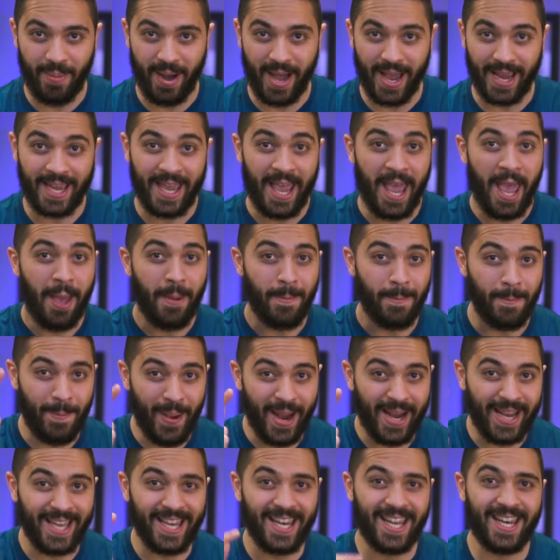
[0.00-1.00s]
Mike
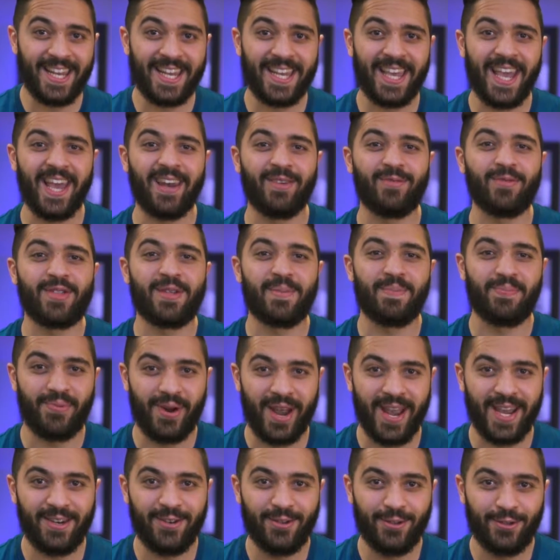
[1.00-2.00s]
back at it again with a
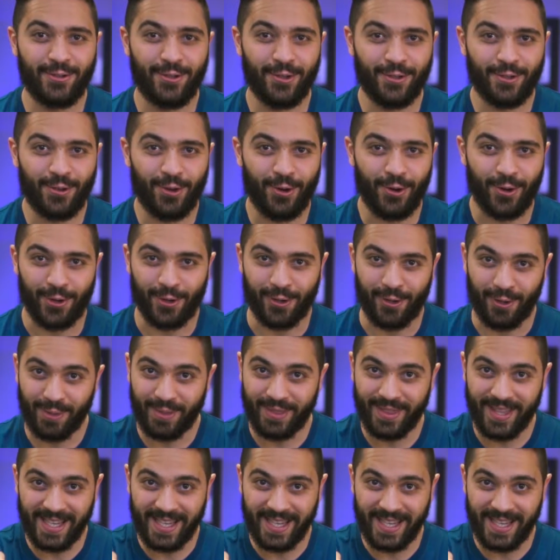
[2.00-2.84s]
brand new tutorial.